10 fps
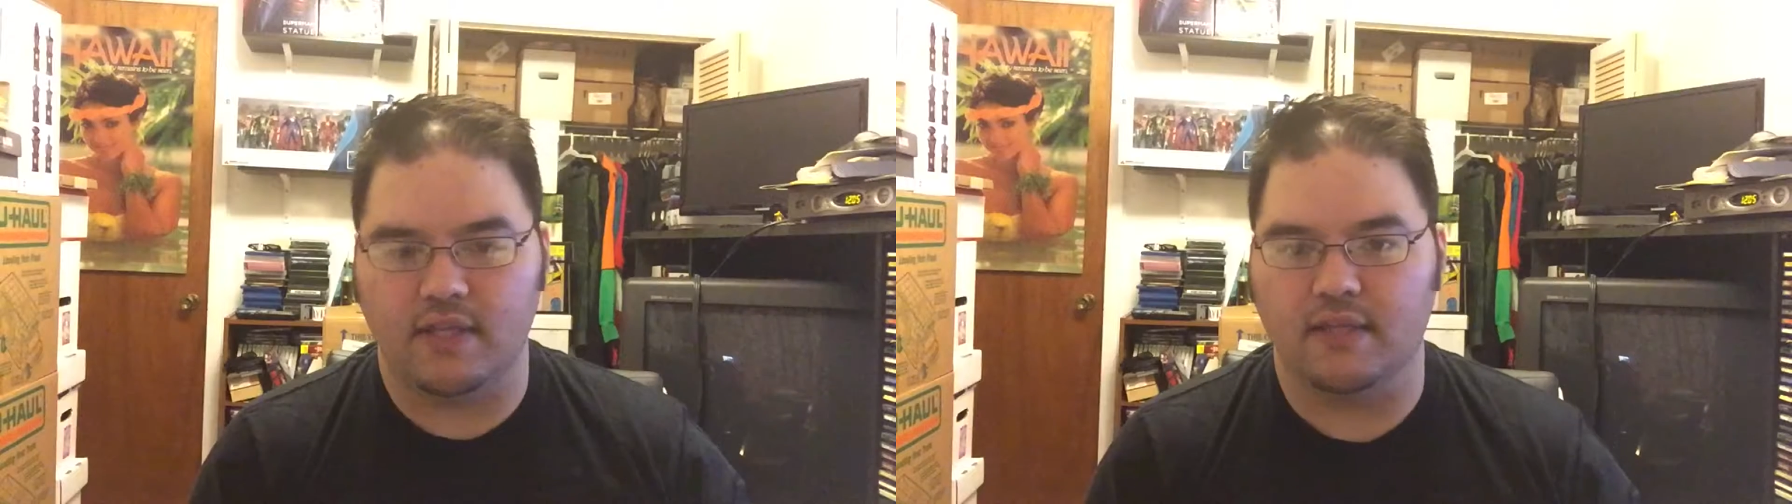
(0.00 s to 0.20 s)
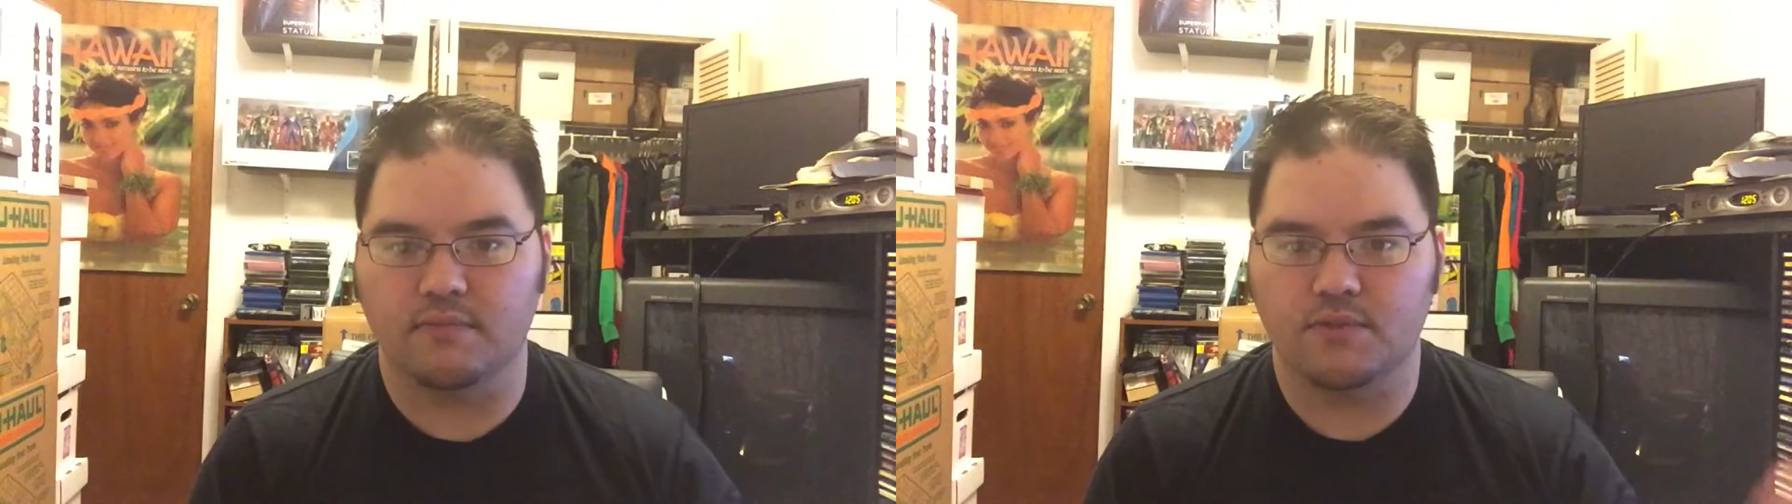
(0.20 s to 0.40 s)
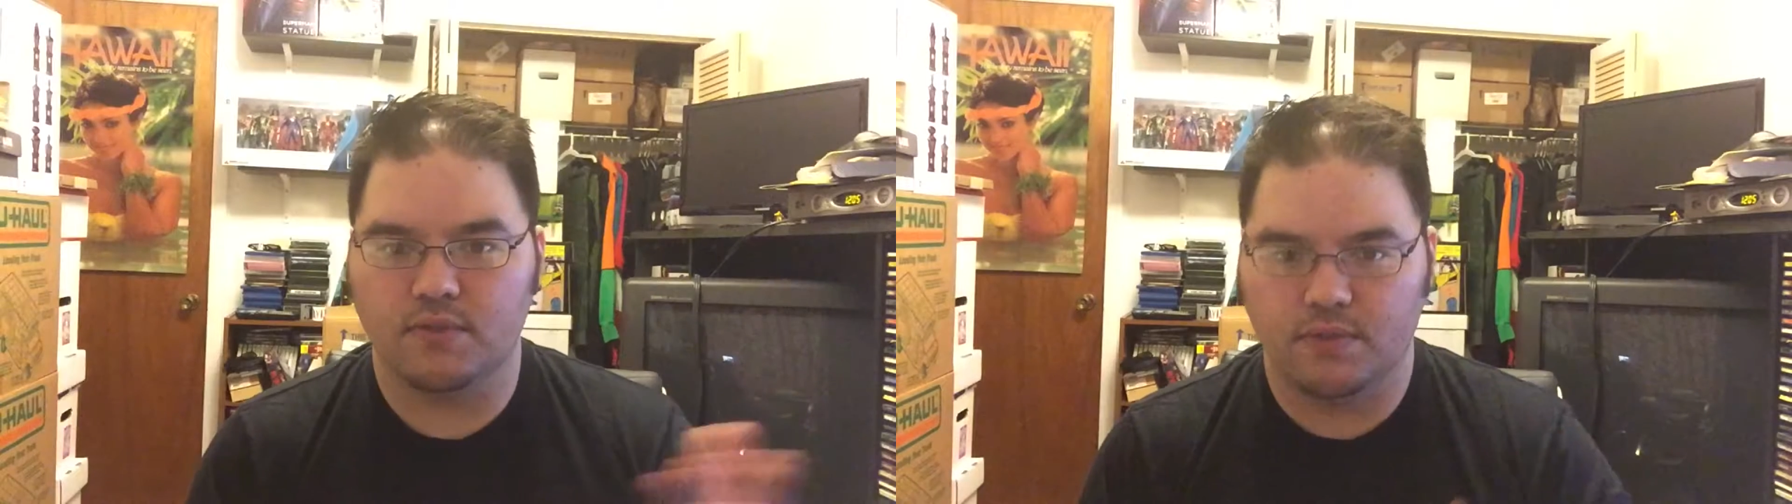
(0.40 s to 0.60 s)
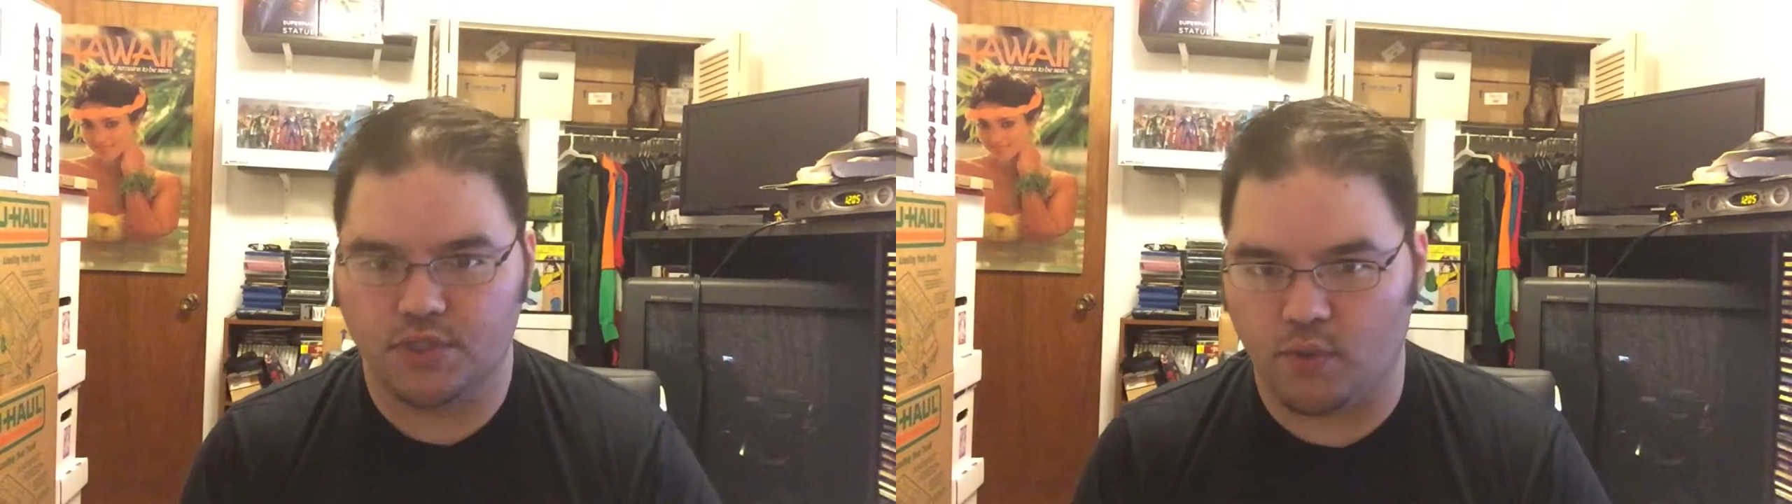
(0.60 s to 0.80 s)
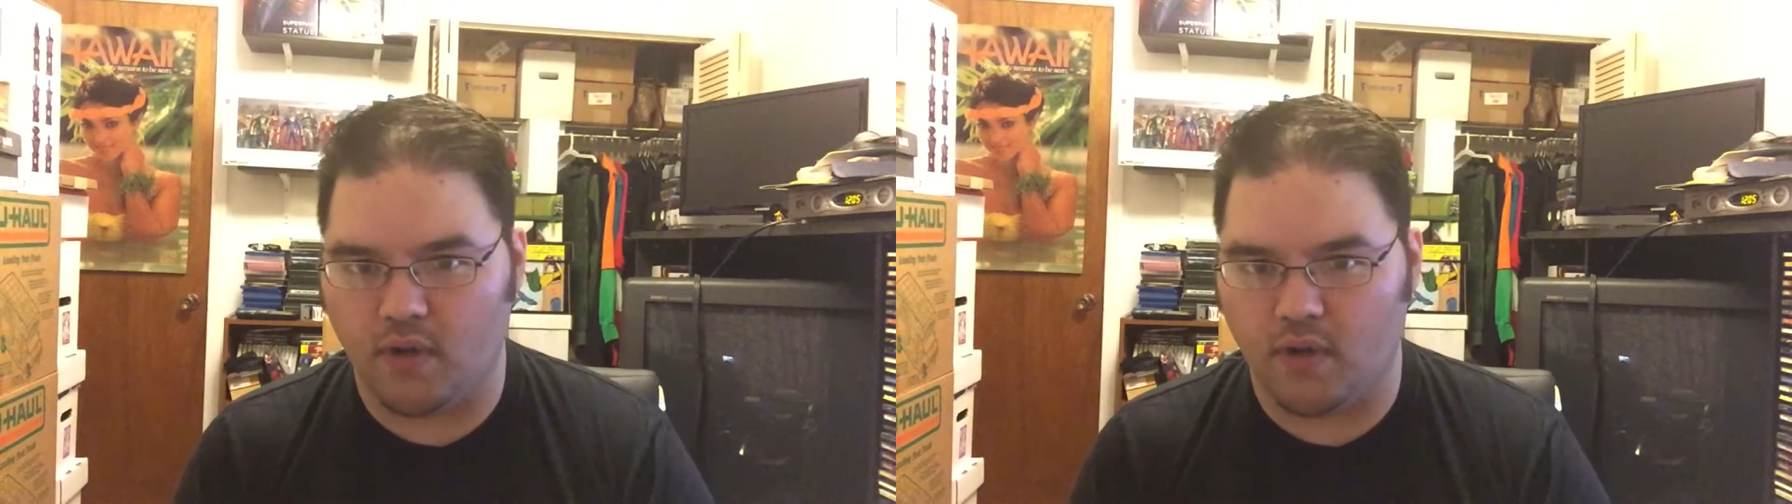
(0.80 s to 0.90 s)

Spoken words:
then show